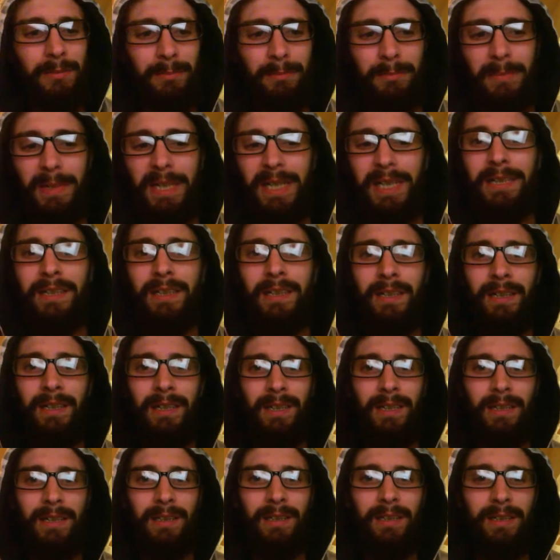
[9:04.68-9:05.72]
me.
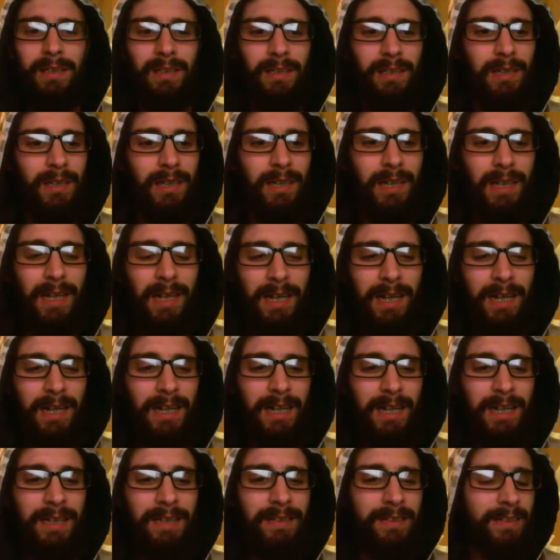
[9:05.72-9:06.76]

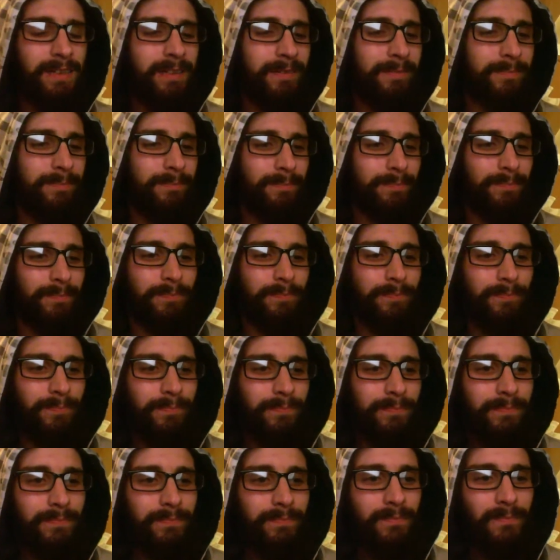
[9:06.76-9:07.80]
And
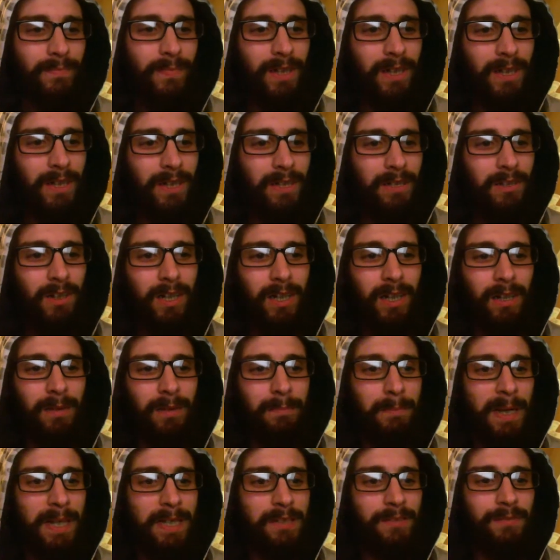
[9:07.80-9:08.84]
it's like a
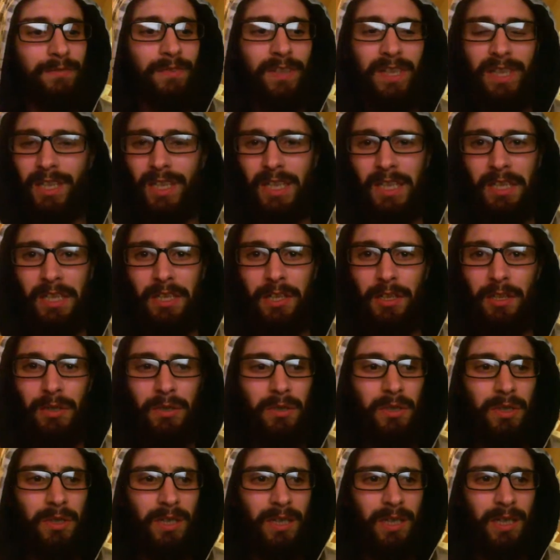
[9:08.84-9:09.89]
Max VG
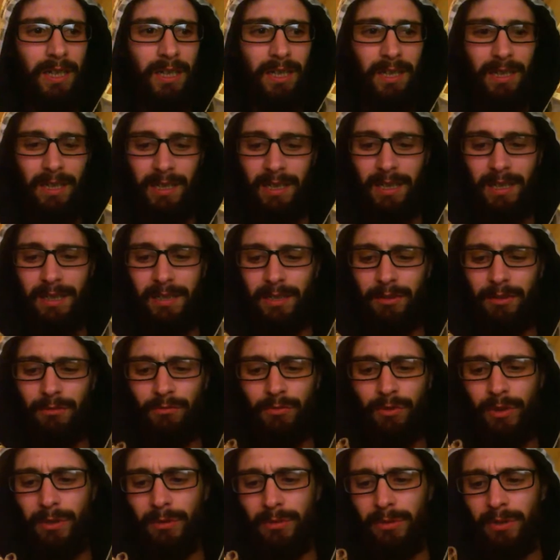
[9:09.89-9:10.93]
juice and it's
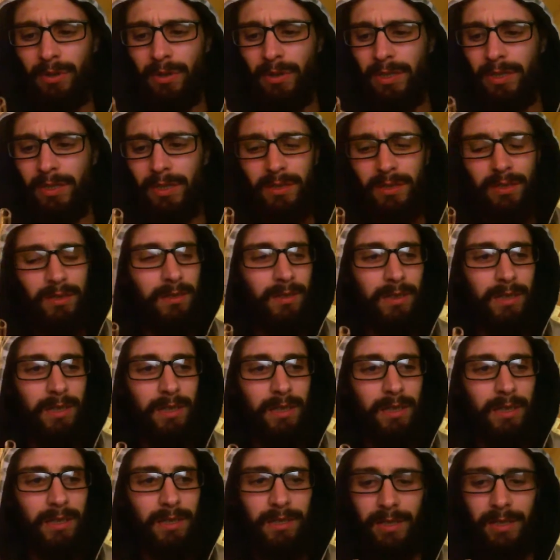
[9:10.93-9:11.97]
real nice
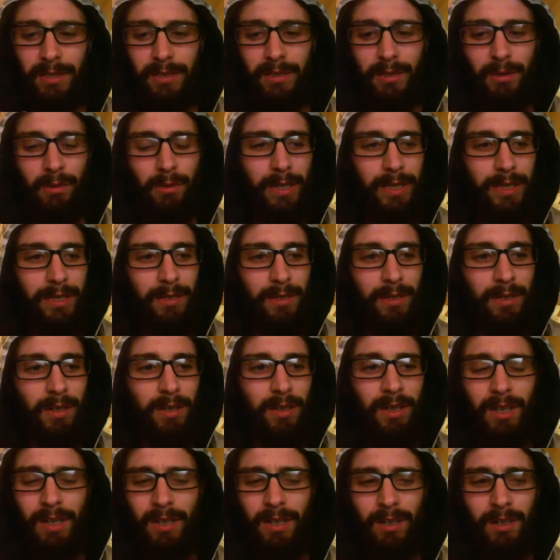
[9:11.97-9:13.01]
in this quasar.
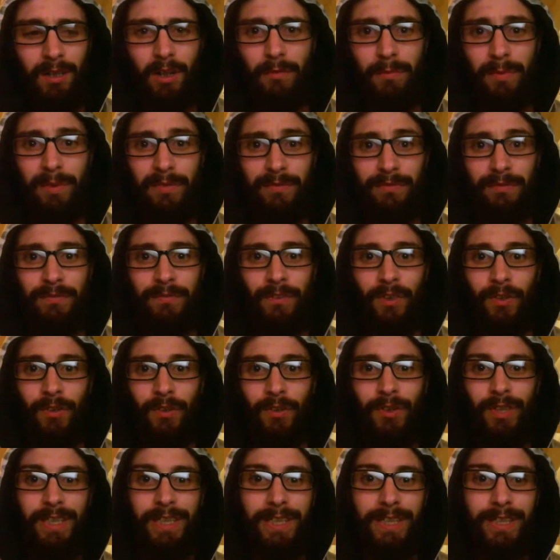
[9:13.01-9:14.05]
I've been
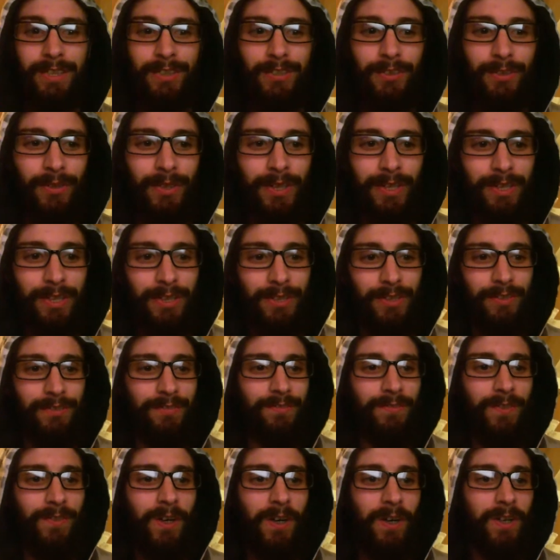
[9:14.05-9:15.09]
thoroughly enjoying it so
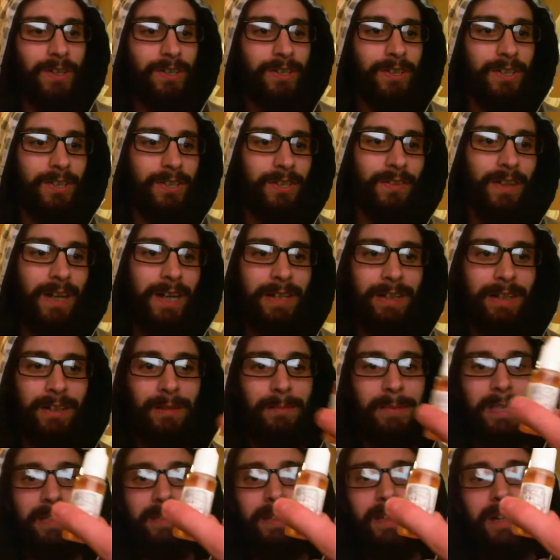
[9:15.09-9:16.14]
far since I've had it. I
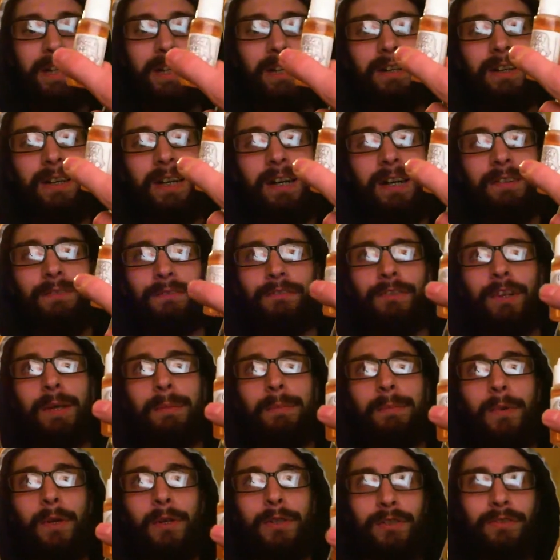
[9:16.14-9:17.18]
mean, I haven't very
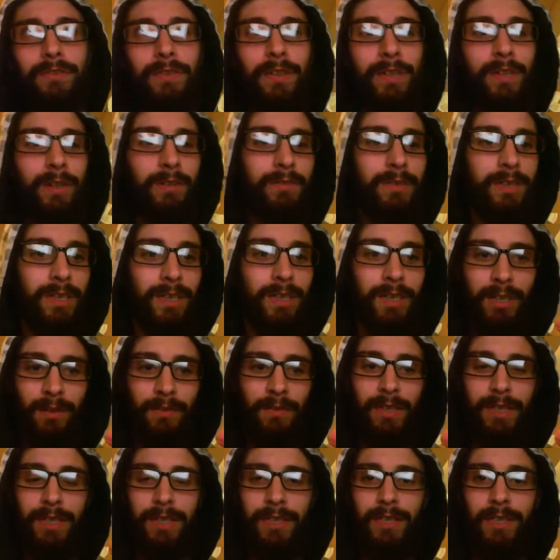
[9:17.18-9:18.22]
much of it, obviously. I've
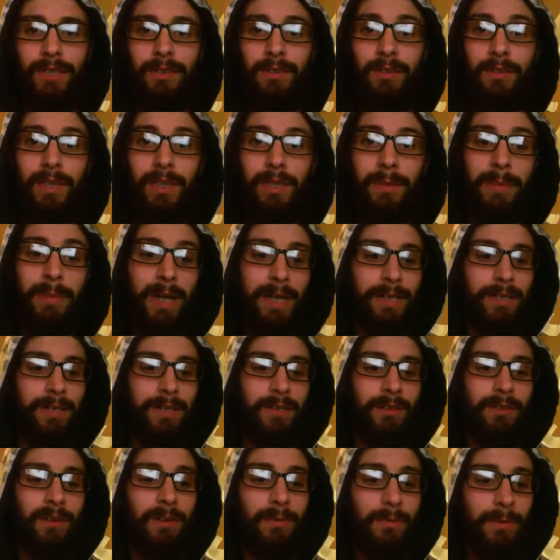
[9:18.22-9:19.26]
only just got this package
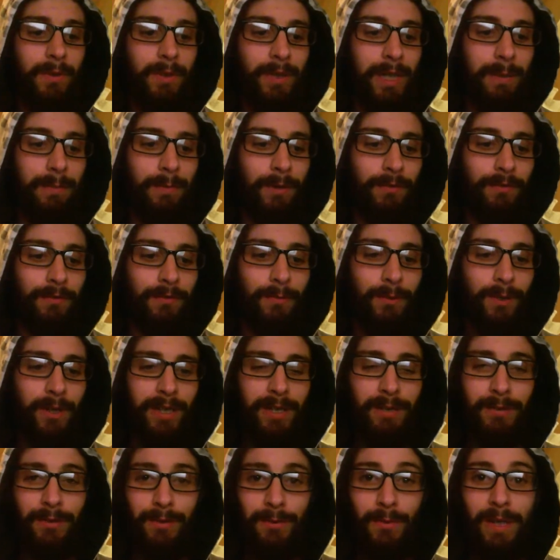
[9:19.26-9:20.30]
tonight. When I came home from work,
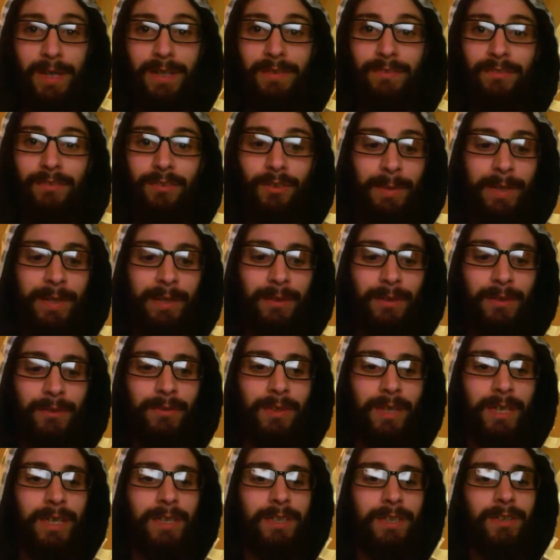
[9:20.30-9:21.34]
it was waiting for me, and I was
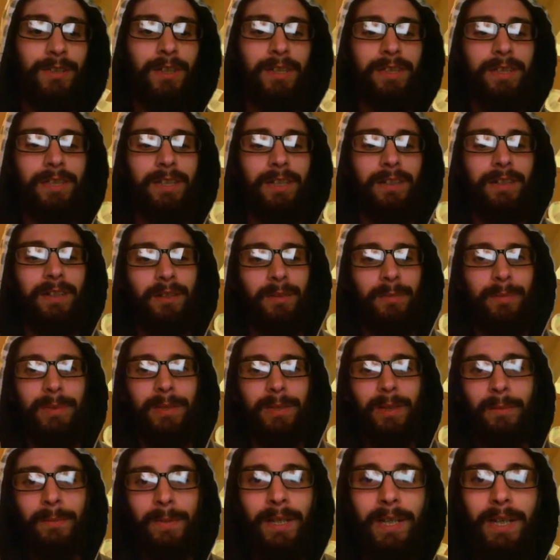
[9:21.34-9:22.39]
really excited to get it opened
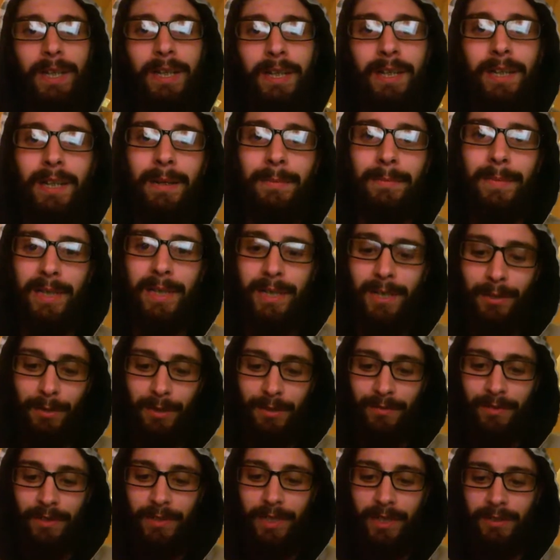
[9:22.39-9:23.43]
up and make a quick
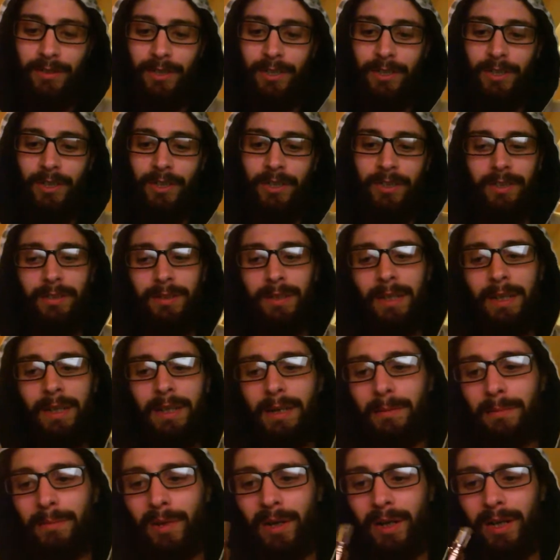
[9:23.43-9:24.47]
video to show you.
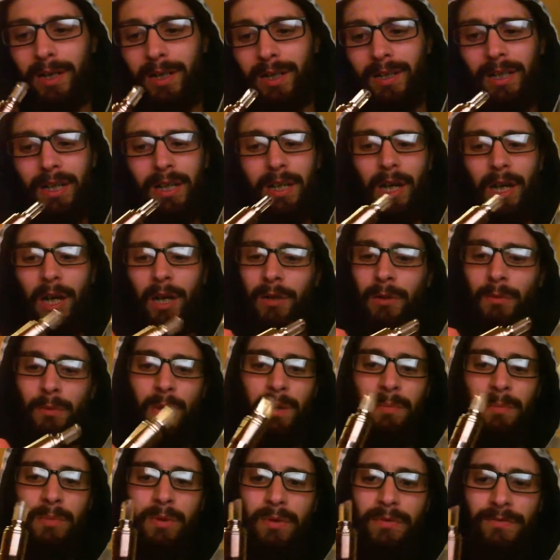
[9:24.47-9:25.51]
But uh, on a
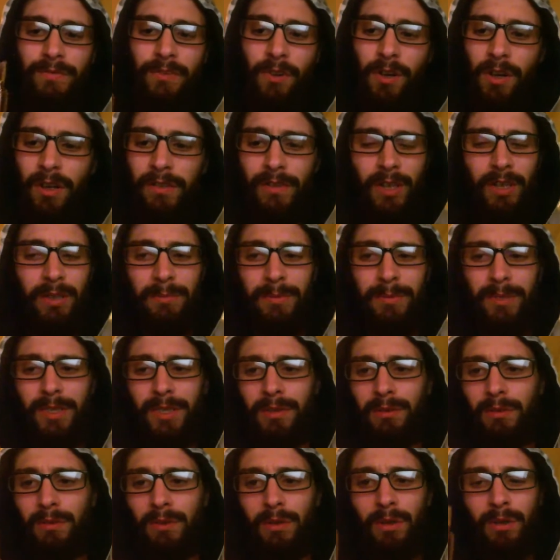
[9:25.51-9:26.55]
1.5 ohm
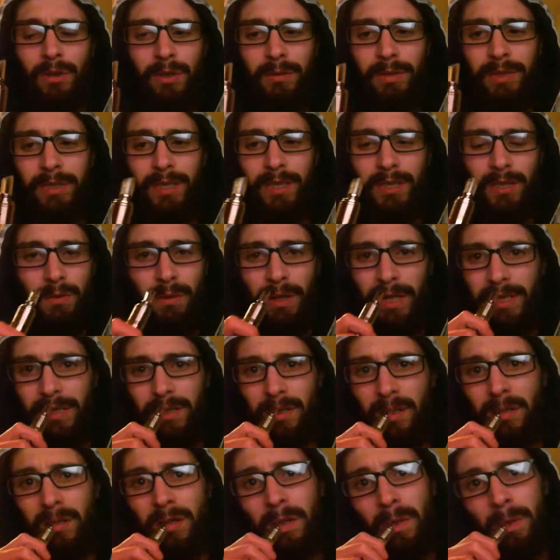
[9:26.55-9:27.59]
single coil in this
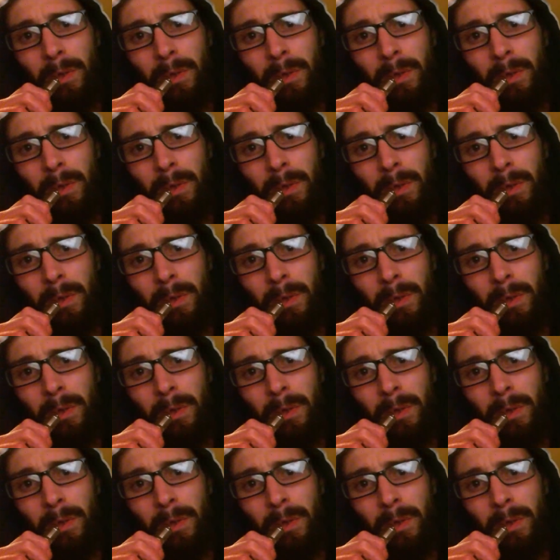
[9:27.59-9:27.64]
quasar,